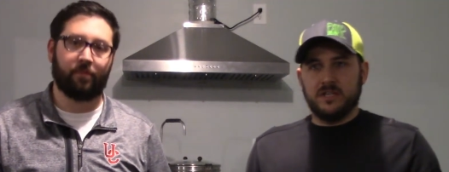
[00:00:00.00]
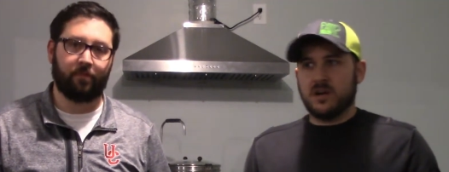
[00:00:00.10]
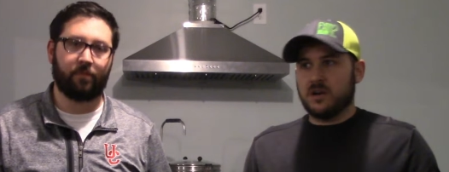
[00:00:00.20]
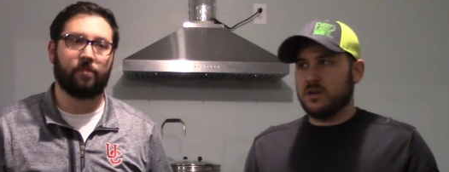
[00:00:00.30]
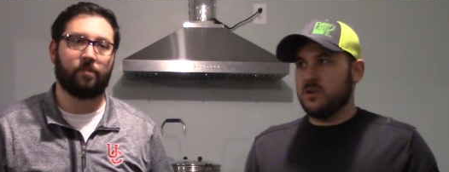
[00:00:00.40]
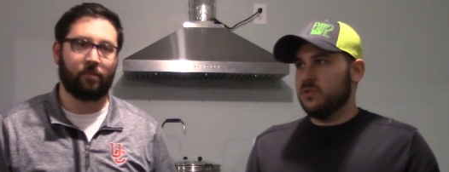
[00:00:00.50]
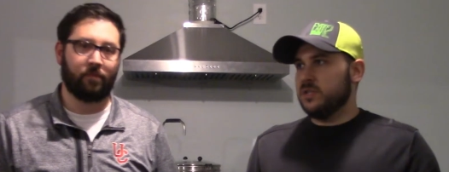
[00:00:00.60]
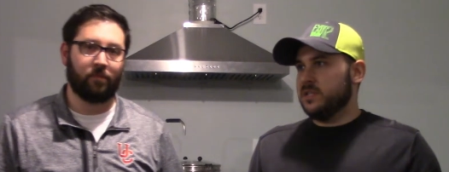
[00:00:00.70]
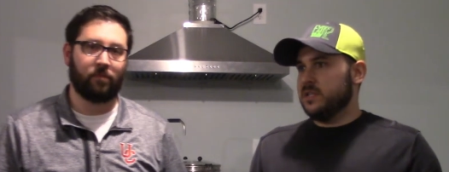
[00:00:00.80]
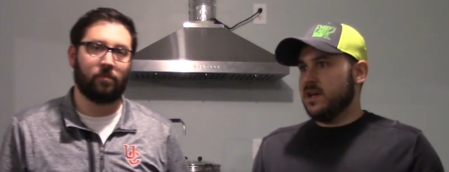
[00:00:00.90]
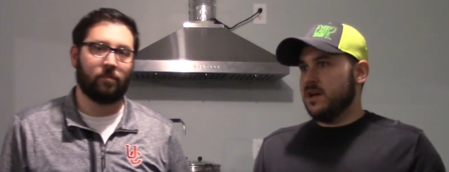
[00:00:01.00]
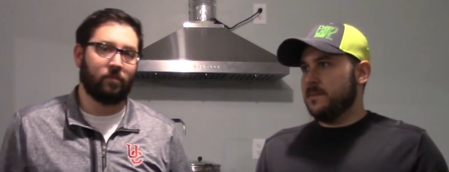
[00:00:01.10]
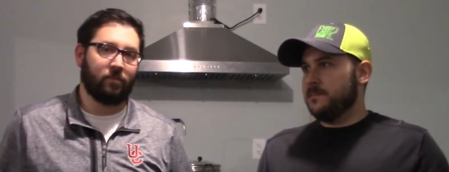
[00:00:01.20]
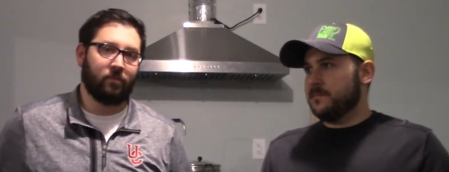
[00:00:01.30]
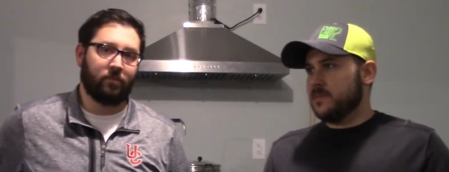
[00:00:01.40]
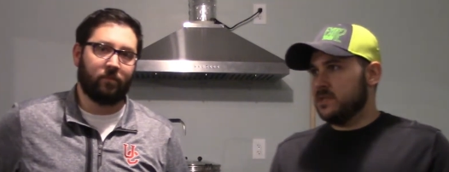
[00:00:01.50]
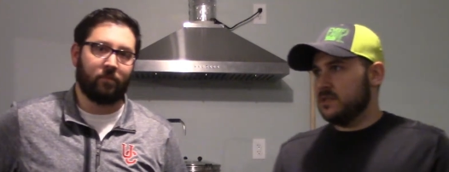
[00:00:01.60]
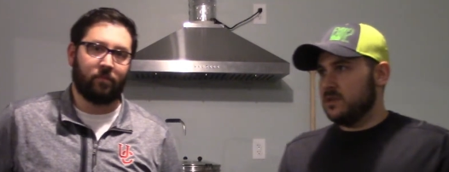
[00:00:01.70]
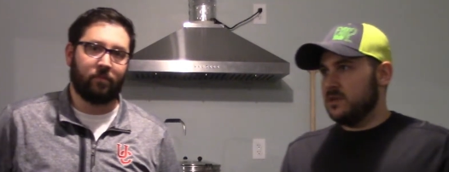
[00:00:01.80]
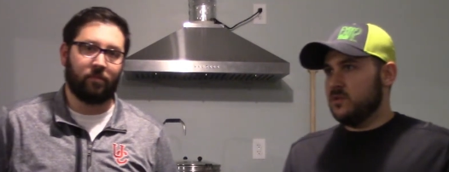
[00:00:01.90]
Speaker 1: dark golden um,
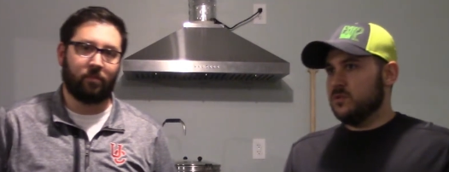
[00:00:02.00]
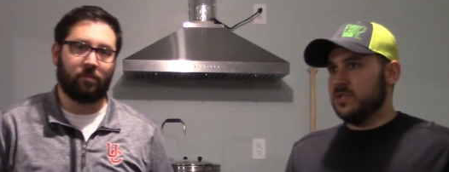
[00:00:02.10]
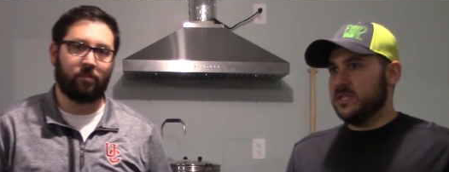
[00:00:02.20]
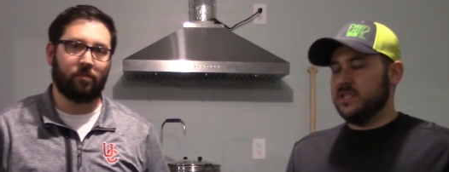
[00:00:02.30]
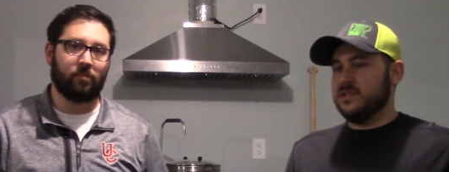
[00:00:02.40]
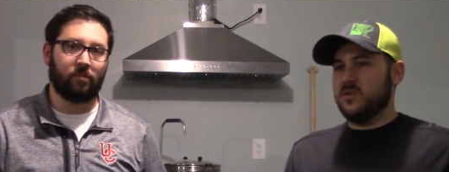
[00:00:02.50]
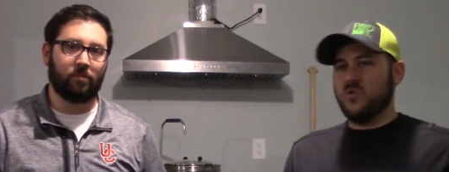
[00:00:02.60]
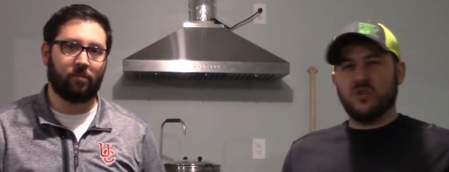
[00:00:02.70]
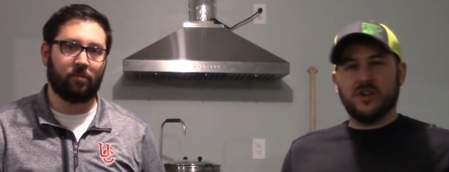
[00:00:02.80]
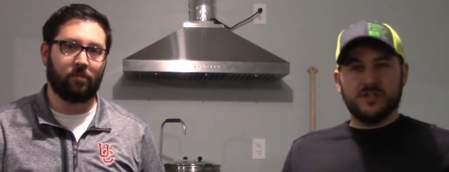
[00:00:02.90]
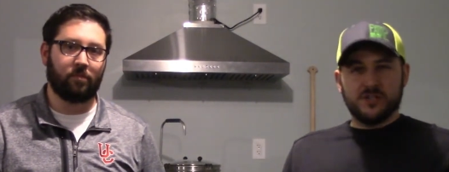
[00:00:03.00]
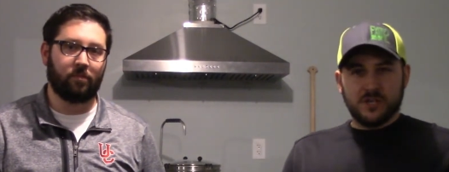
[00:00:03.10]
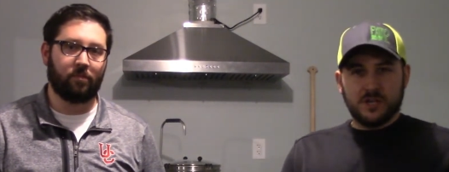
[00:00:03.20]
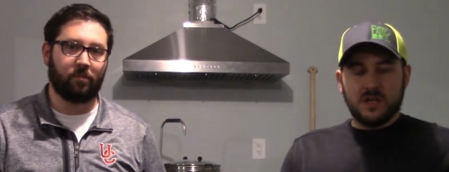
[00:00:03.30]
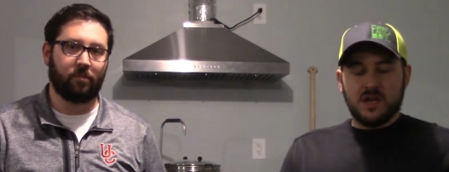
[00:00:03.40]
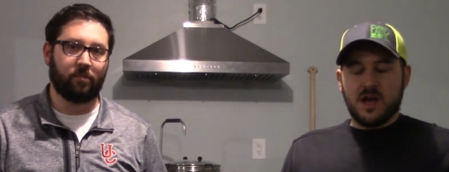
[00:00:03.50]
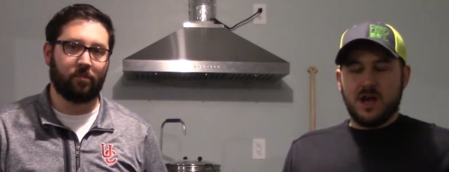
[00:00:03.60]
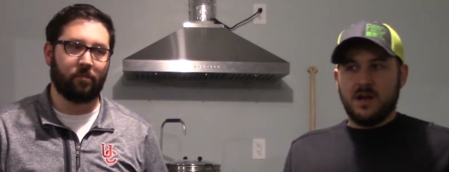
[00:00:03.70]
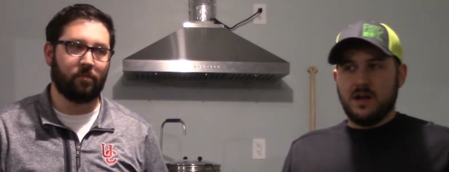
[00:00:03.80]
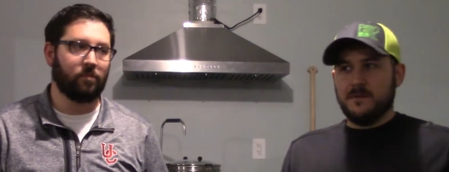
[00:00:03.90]
golden orange.
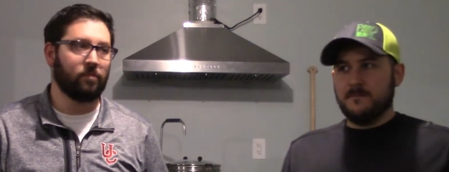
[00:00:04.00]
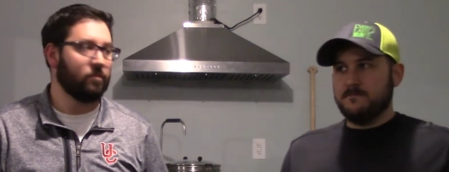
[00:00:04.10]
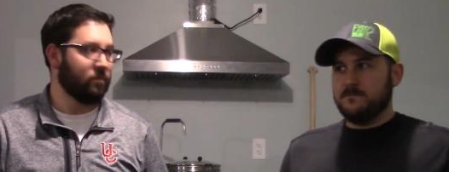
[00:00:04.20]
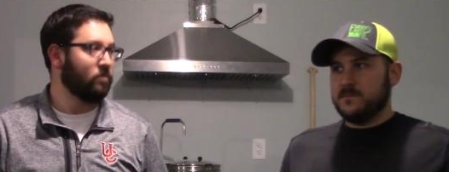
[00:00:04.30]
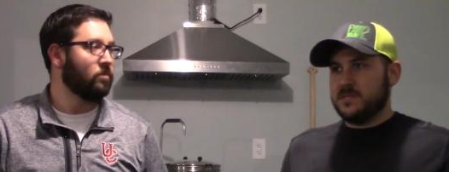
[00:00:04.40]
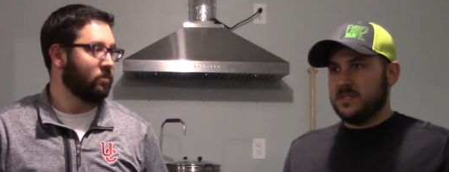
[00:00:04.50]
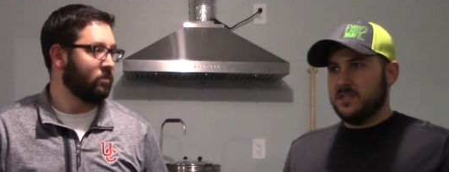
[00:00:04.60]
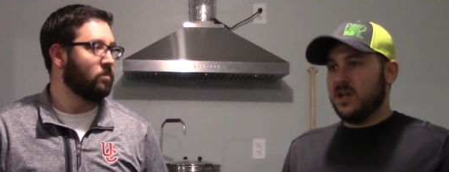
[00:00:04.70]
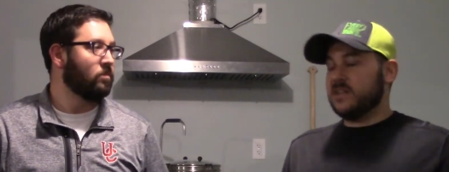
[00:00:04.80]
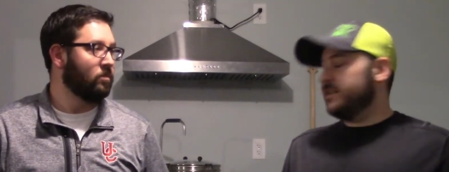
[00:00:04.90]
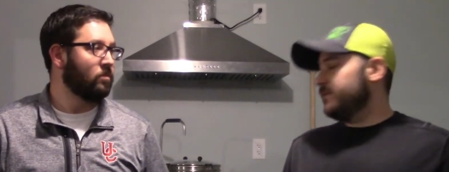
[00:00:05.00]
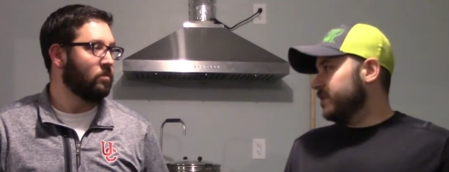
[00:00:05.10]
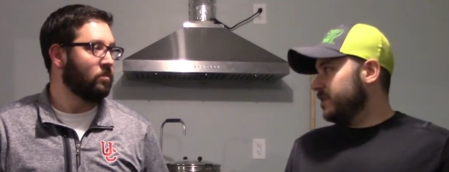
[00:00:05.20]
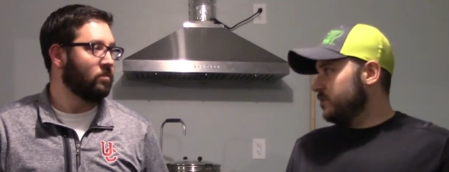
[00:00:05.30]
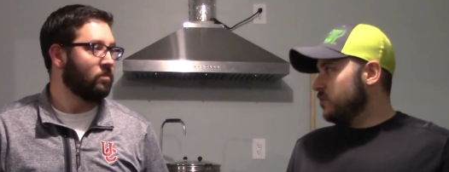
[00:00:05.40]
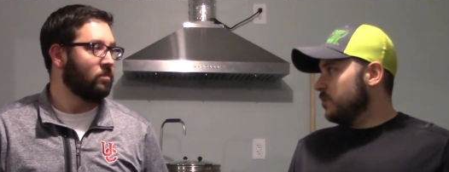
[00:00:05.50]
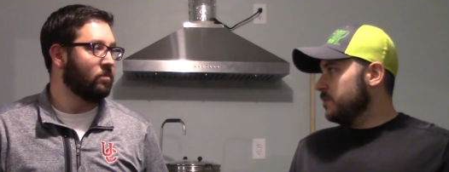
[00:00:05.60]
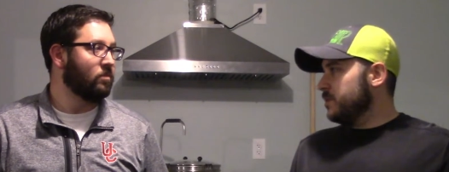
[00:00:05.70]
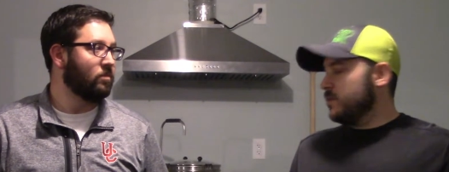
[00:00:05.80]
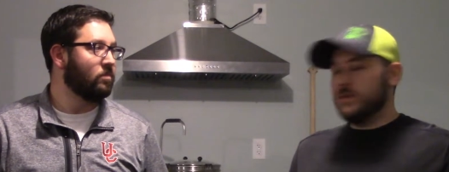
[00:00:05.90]
Um, a lot different than
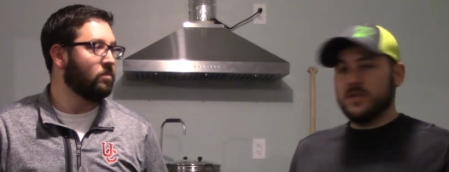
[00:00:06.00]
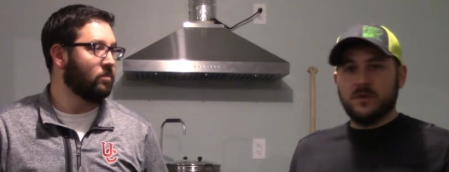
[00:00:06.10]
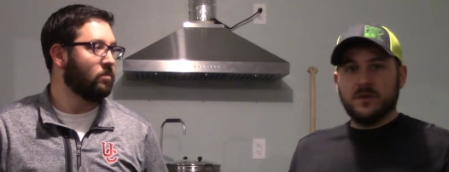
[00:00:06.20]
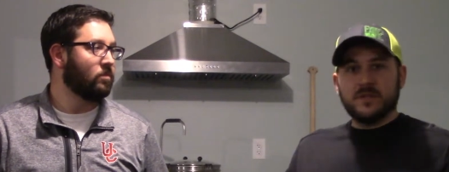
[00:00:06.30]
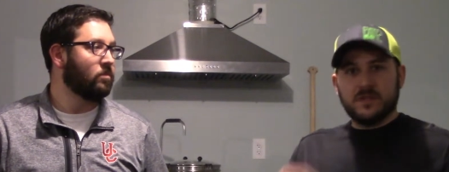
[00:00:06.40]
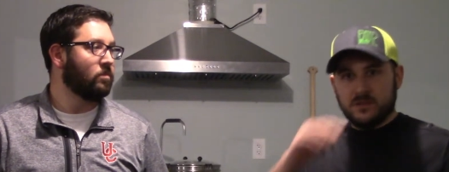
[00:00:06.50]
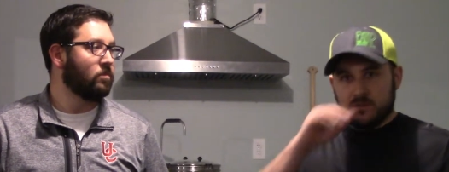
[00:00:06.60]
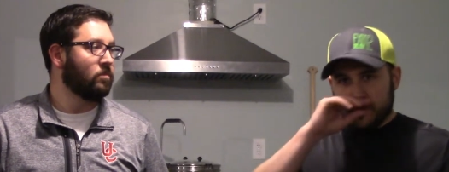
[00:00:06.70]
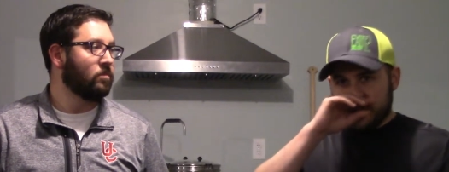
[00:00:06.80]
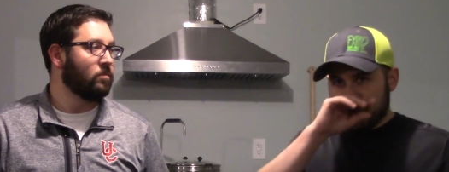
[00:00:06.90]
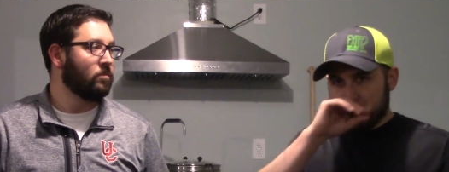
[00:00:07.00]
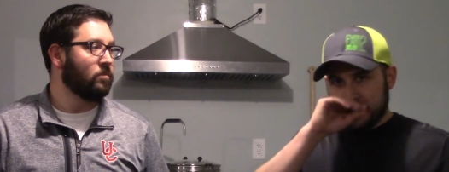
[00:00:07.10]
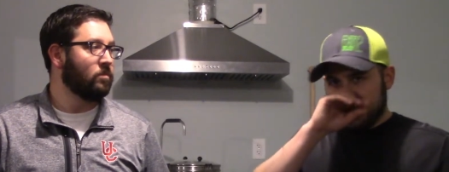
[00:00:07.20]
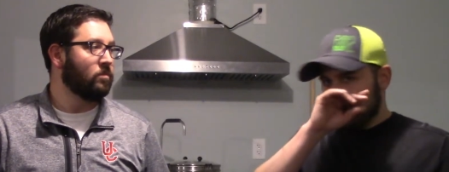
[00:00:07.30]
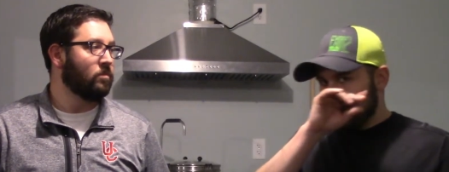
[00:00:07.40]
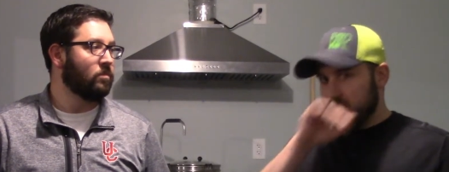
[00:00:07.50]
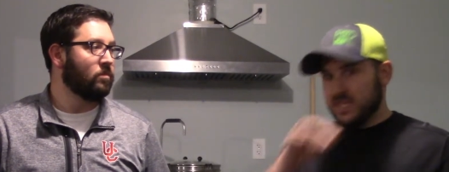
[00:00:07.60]
normally what we do. Everything we normally do is pretty